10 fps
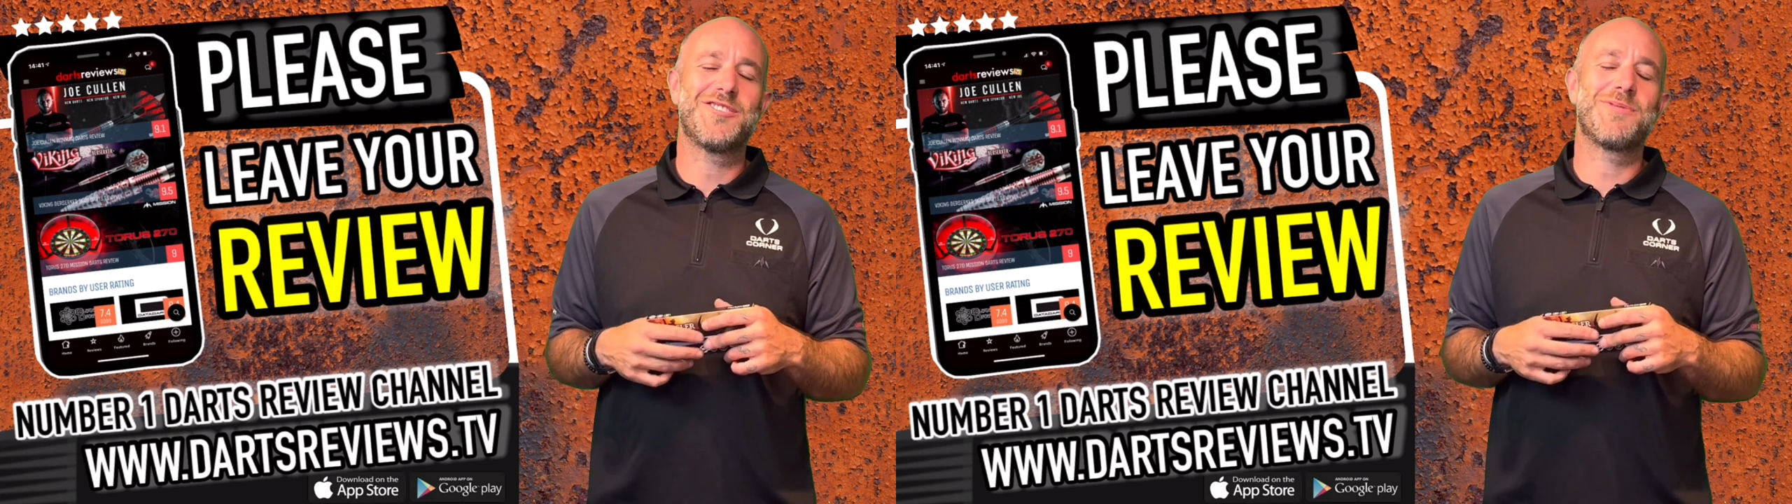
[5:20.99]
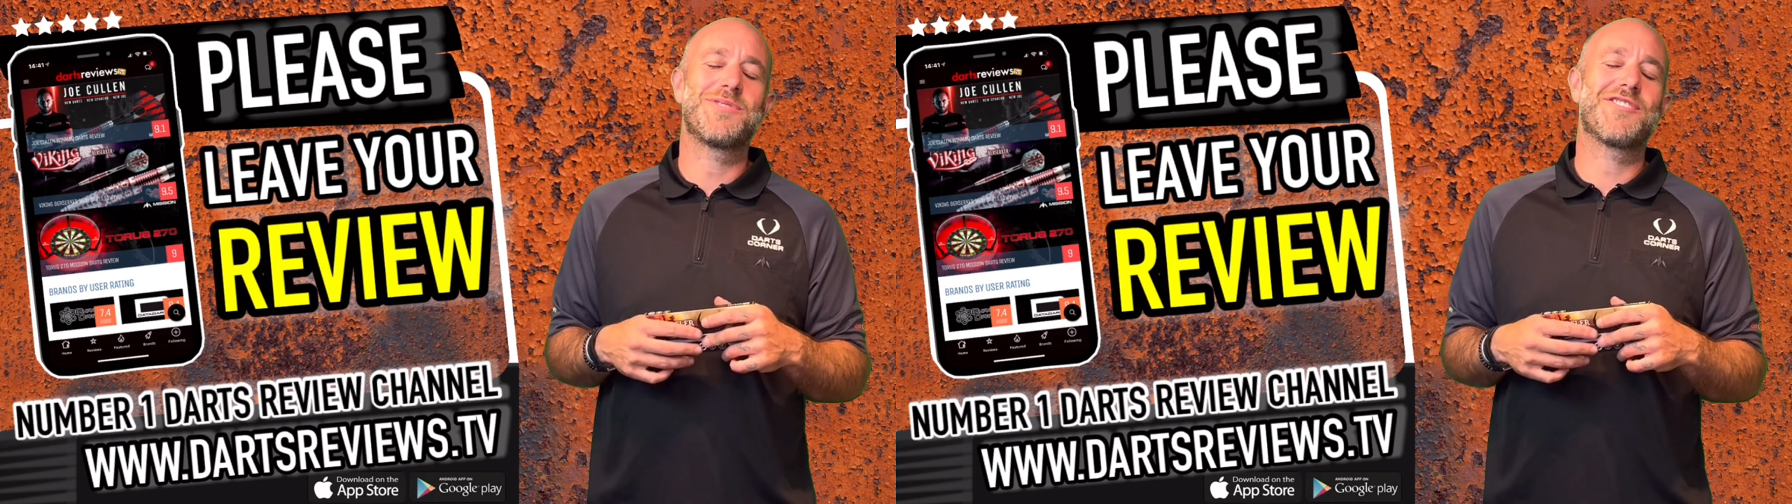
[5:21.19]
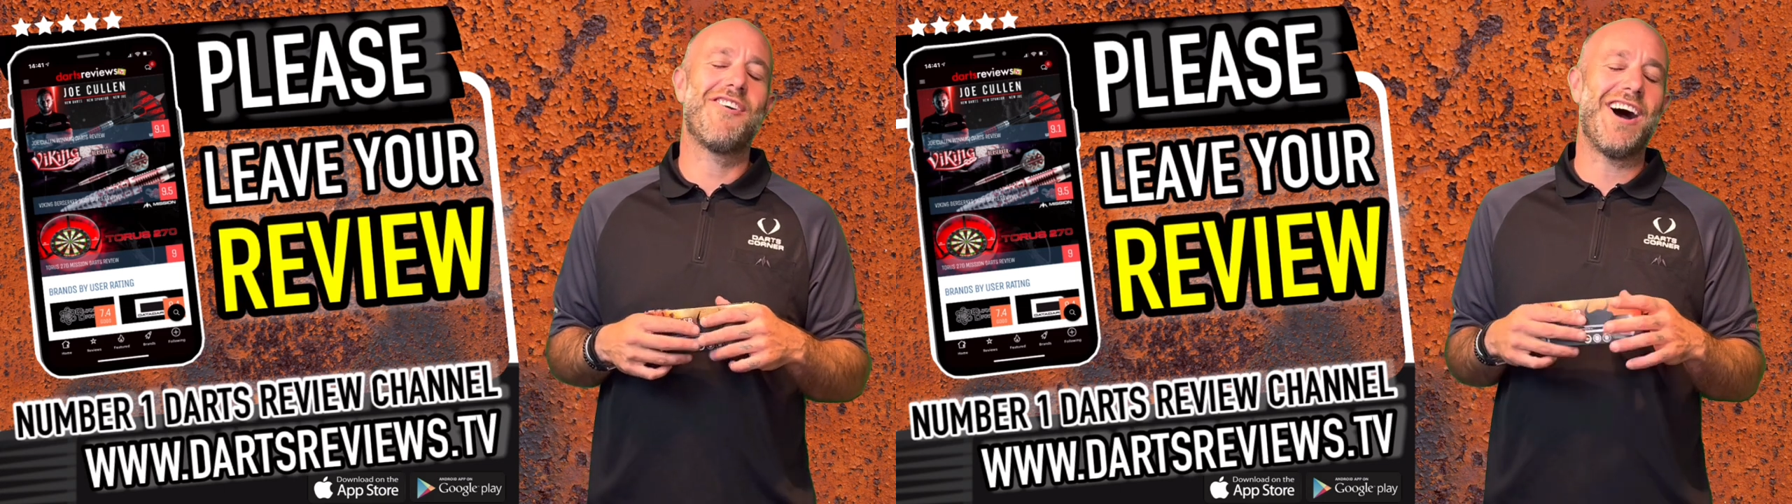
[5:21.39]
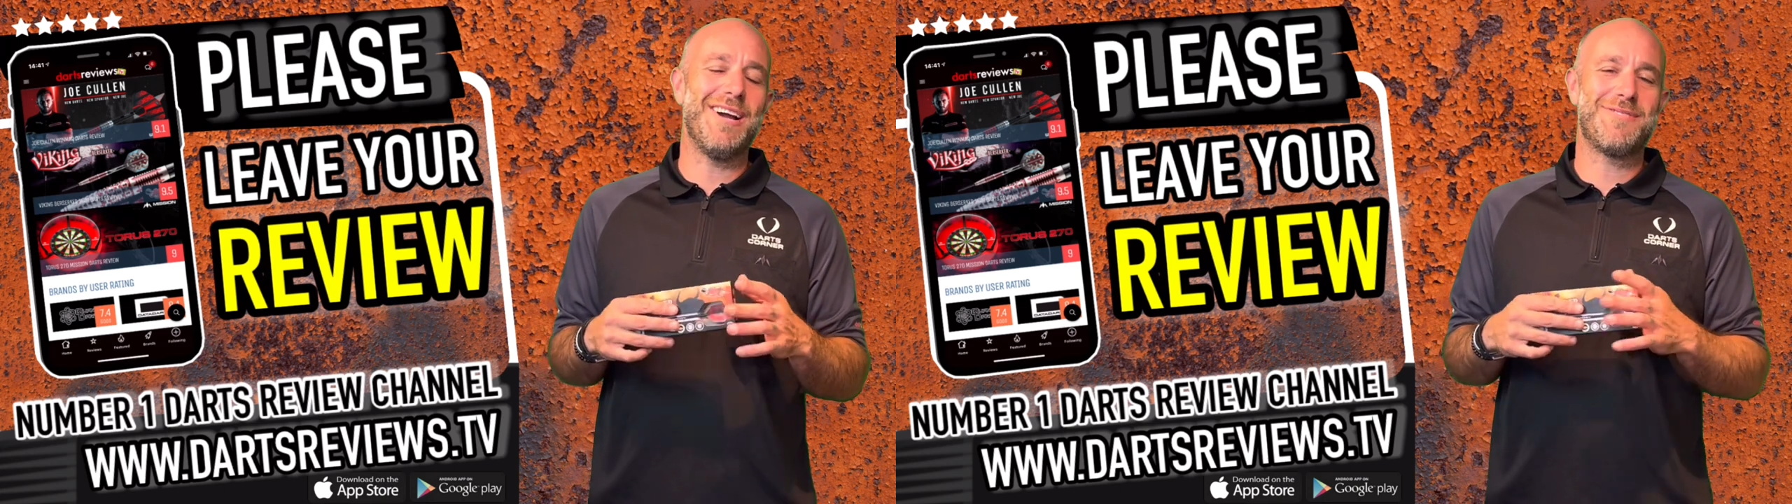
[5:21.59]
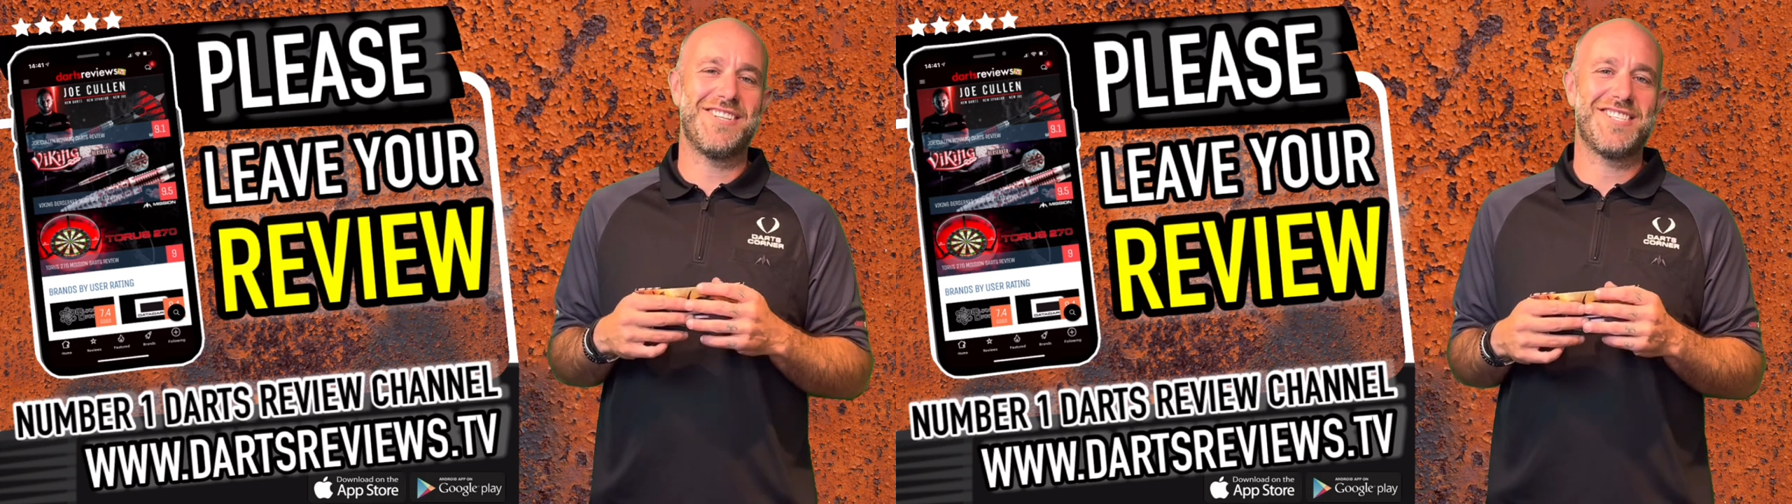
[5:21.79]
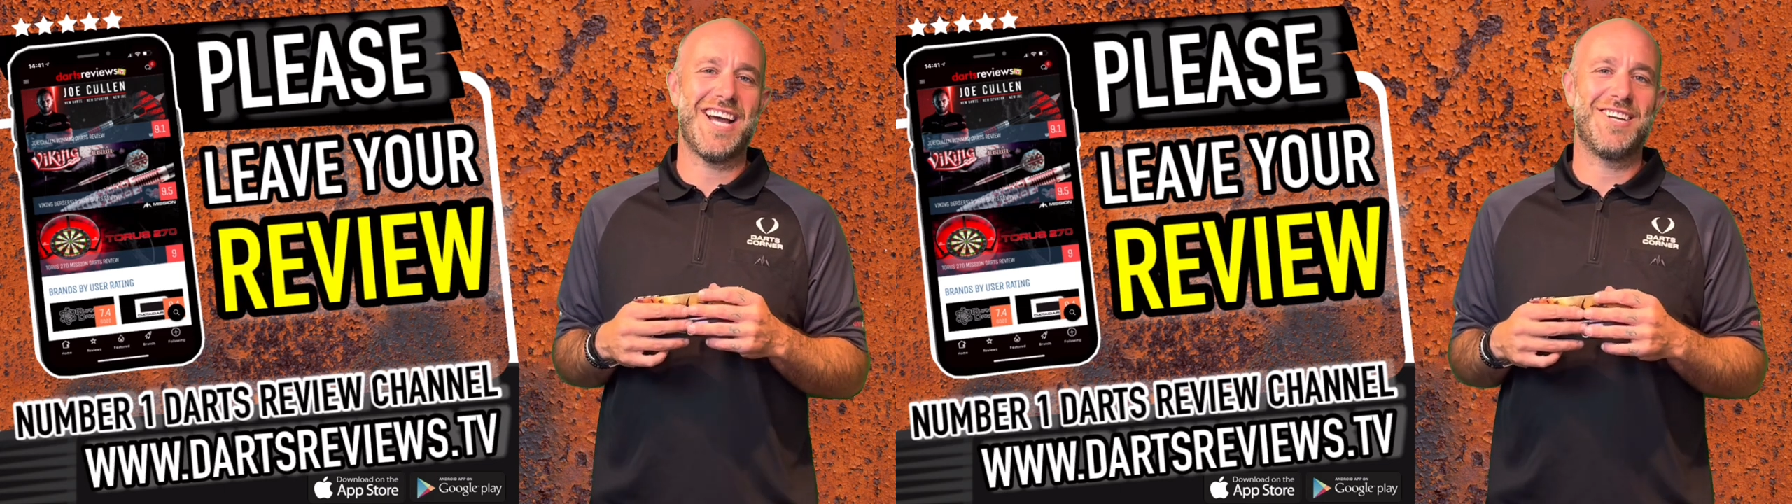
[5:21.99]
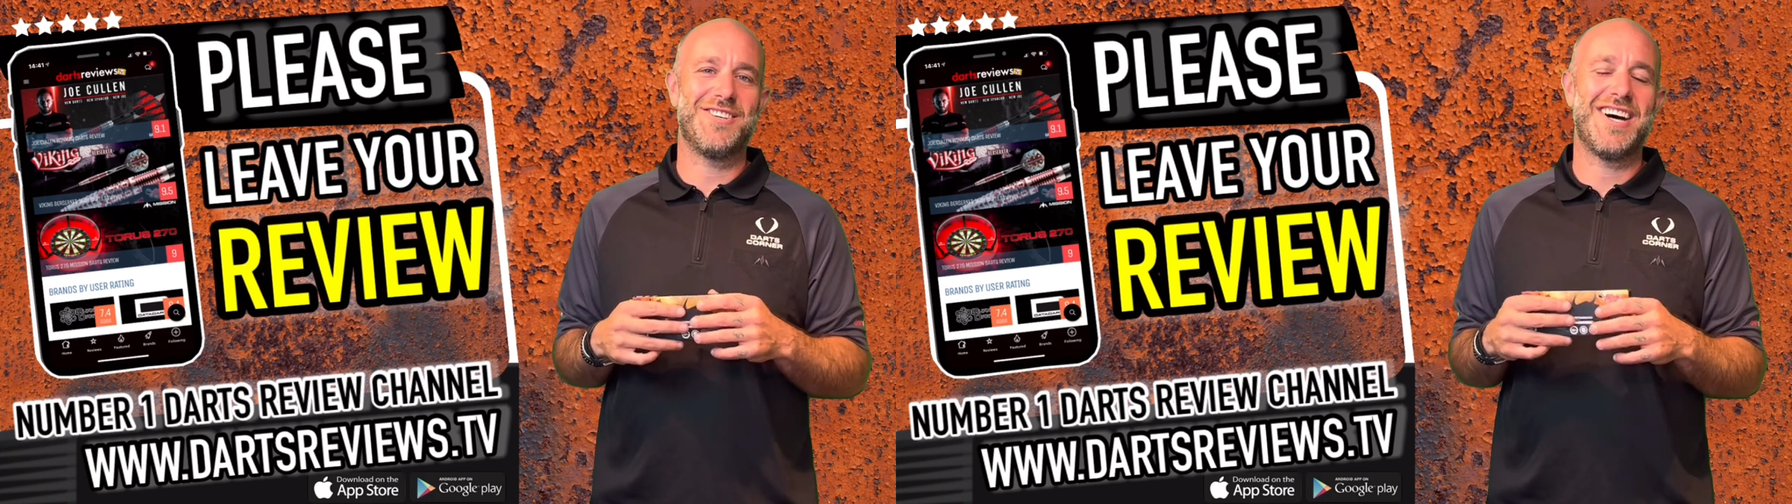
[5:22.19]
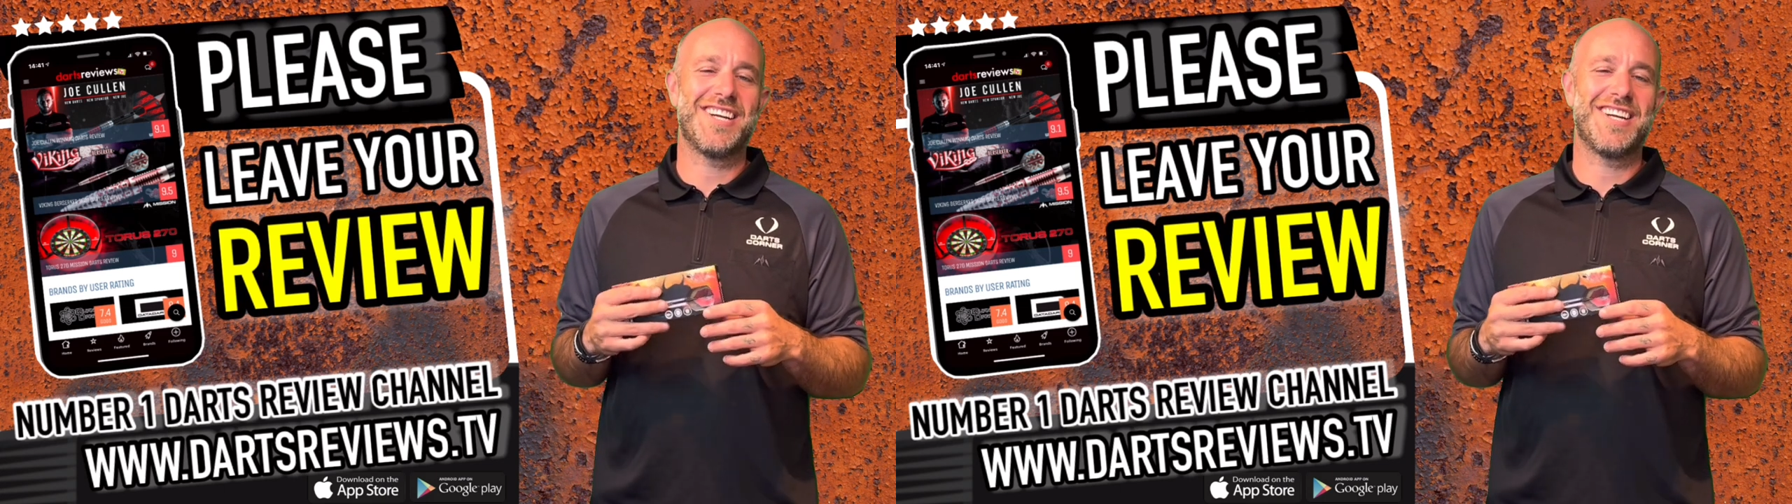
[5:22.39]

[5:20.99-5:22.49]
subscribe to the channel,